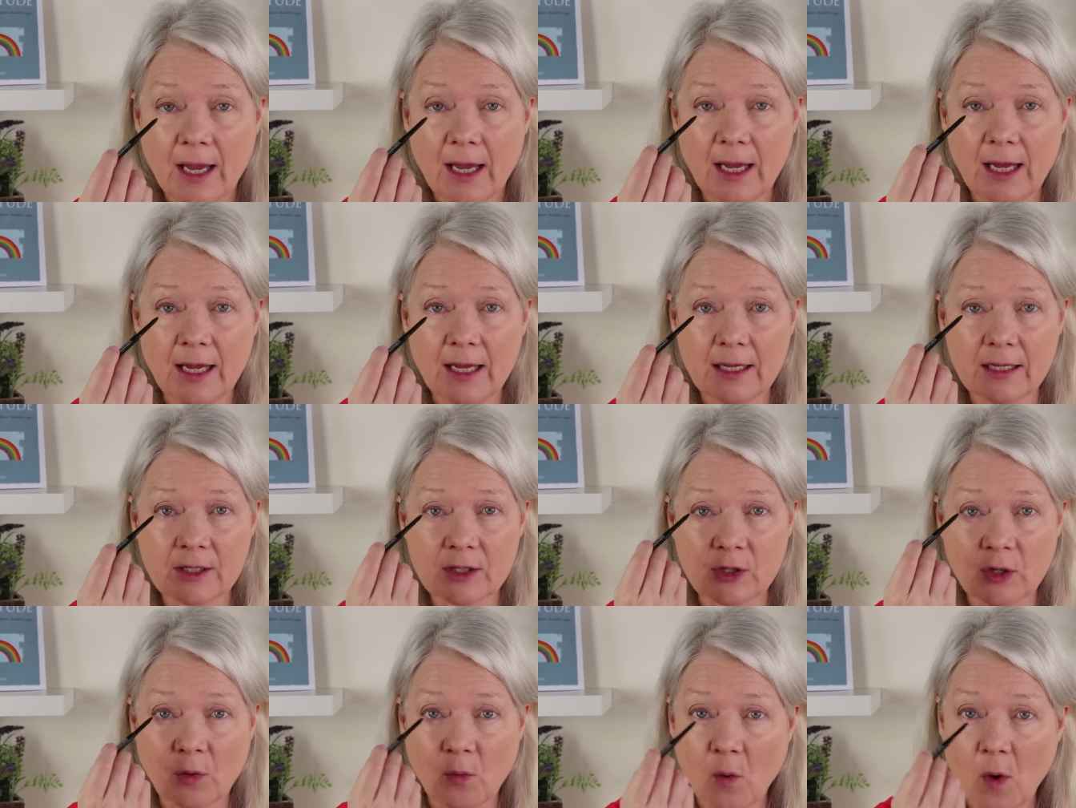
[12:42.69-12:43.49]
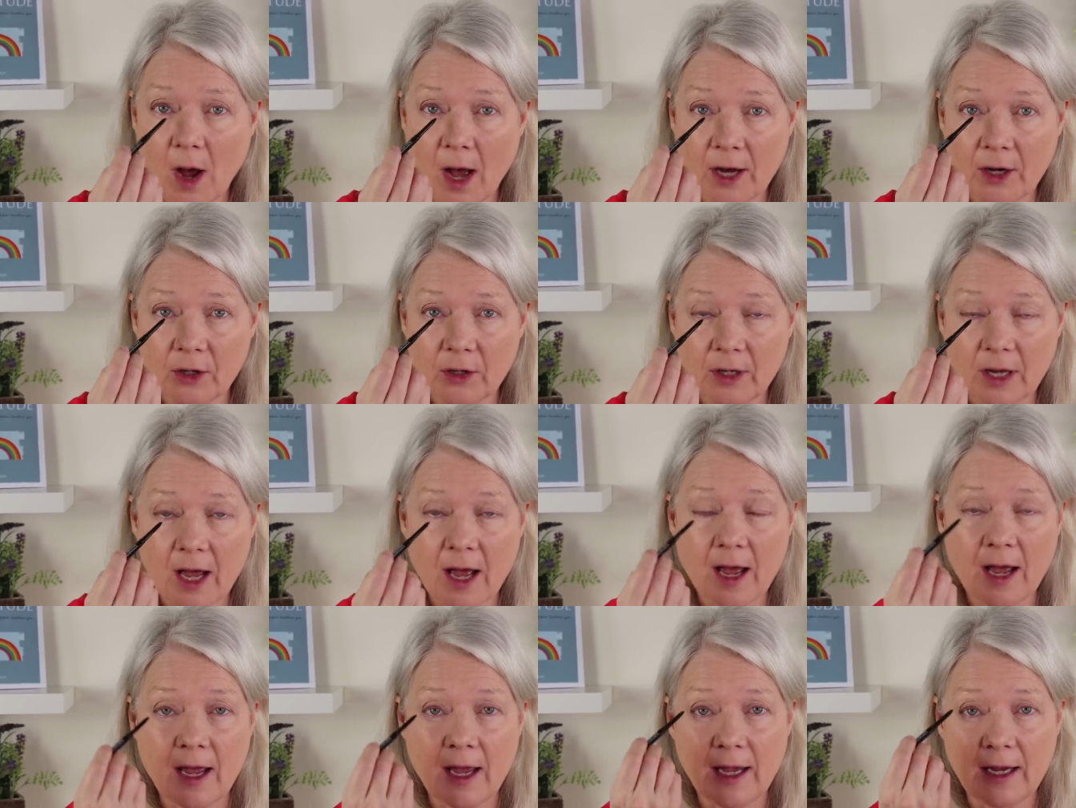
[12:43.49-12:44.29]
is the
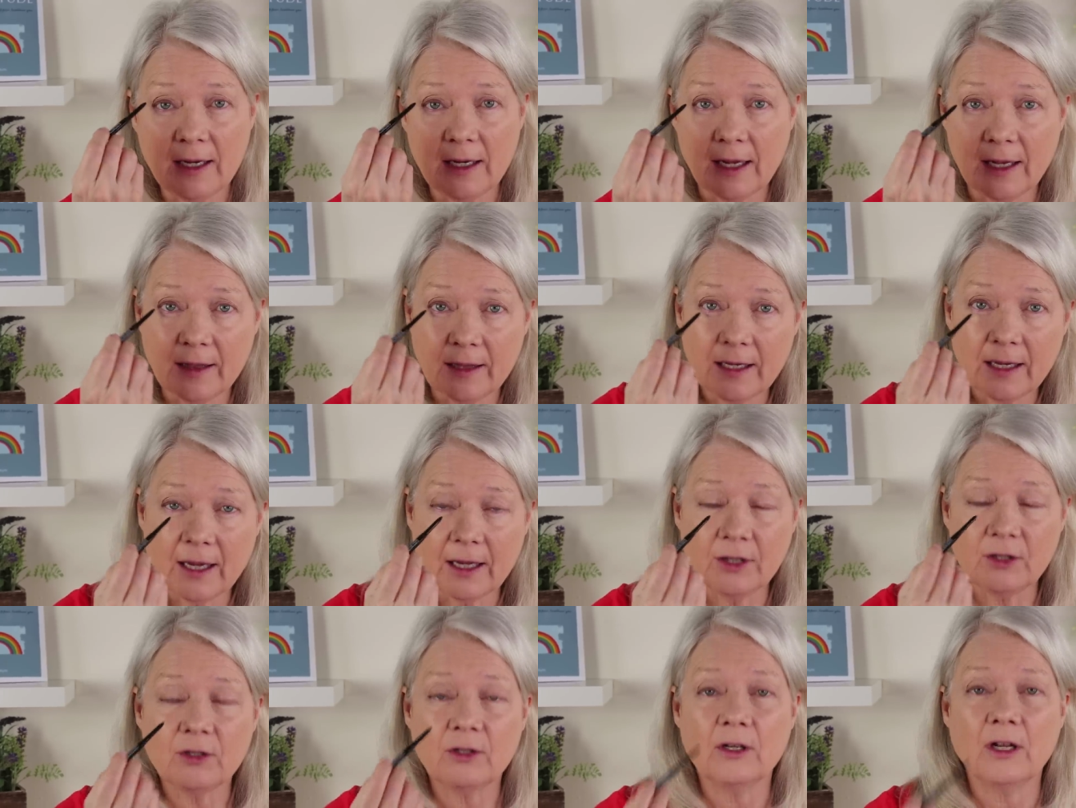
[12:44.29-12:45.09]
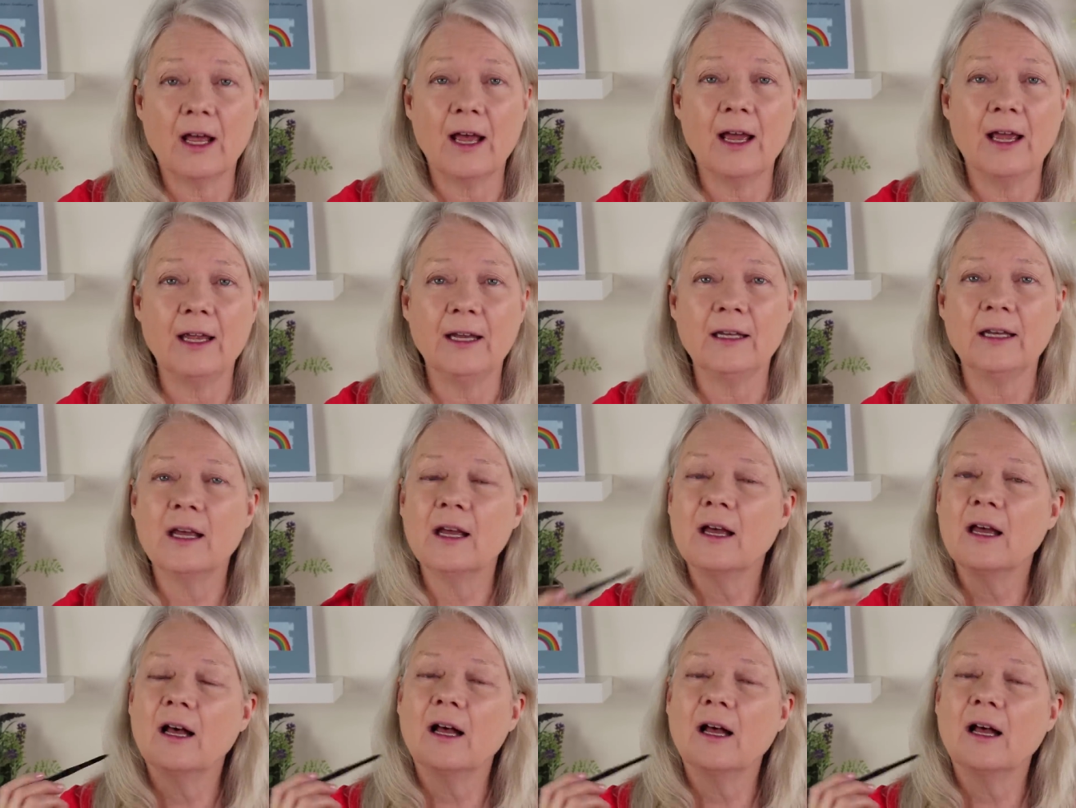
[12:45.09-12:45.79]
waterline and the underline.